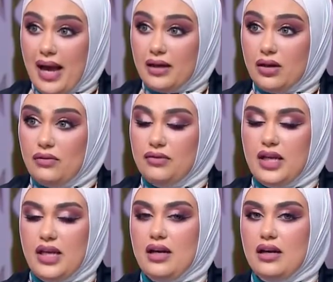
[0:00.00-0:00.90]
of
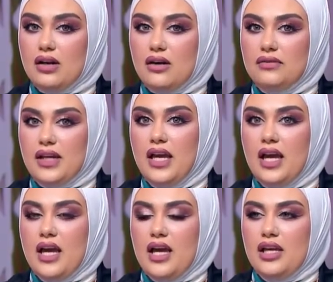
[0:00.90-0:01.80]
the uh, coffee,
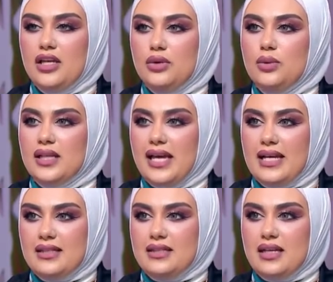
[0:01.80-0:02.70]
you will
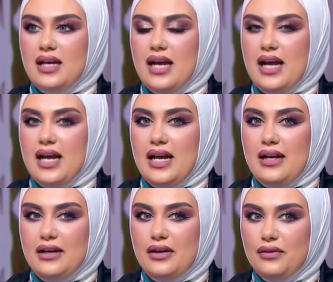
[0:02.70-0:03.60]
get uh,
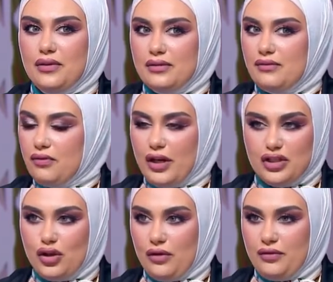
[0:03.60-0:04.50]
uh, fresh
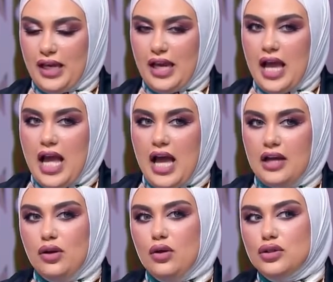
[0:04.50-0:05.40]
coffee. And
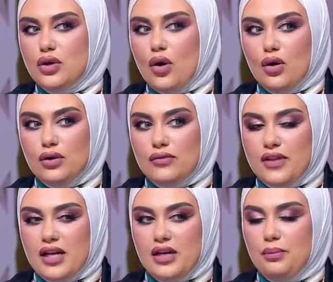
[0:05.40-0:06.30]
also all of
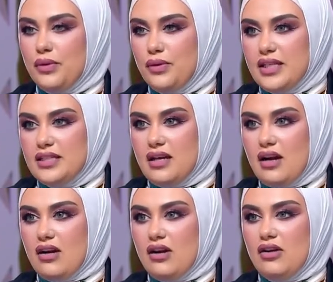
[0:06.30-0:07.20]
the barista
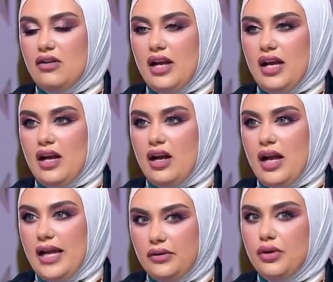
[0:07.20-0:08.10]
are uh,
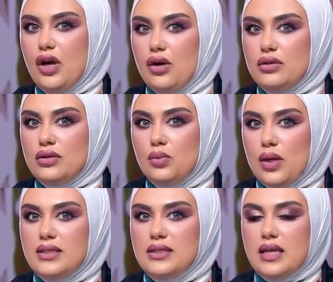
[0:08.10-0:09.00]
agree on
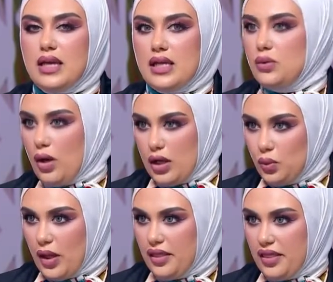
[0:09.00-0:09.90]
one, and,
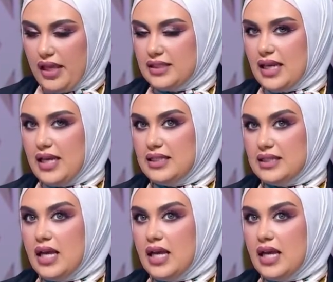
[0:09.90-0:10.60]
one thing is